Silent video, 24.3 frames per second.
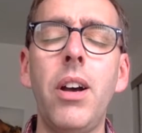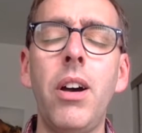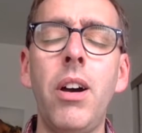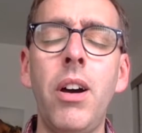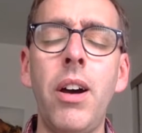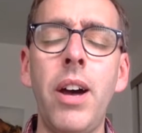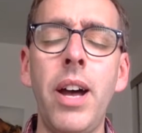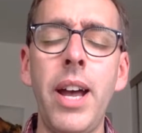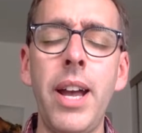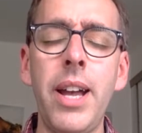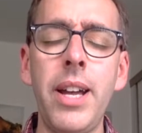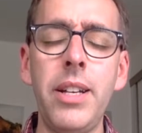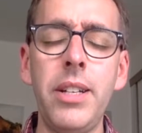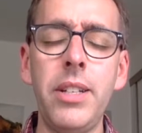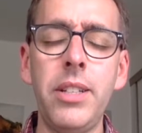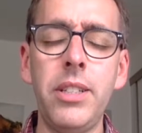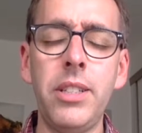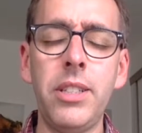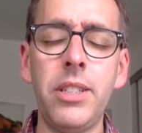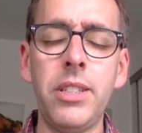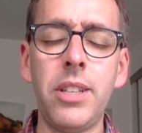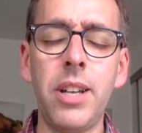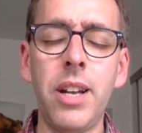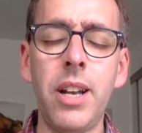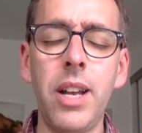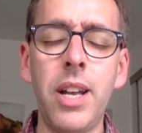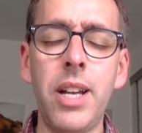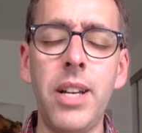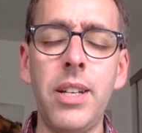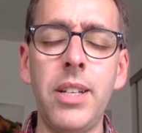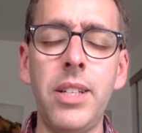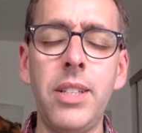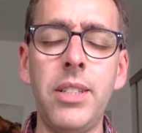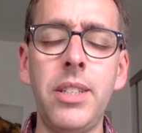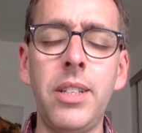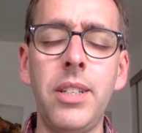Our head is
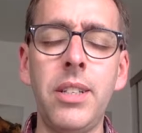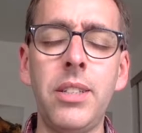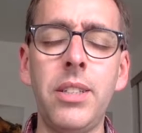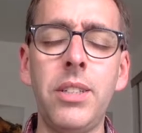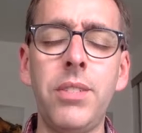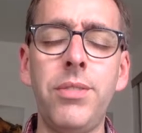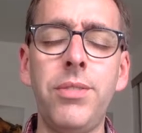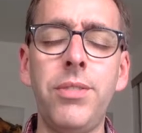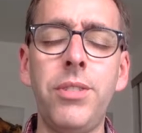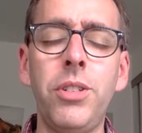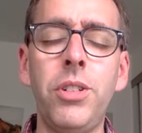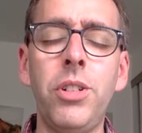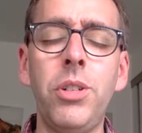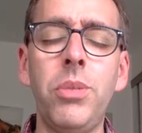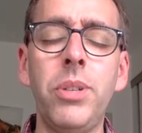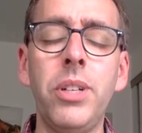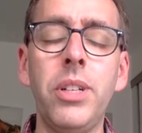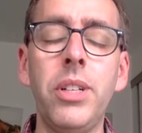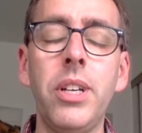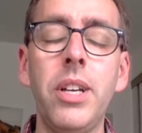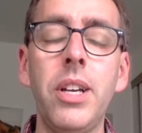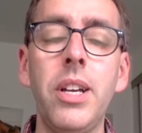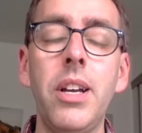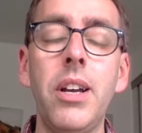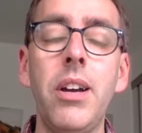slightly tilted forward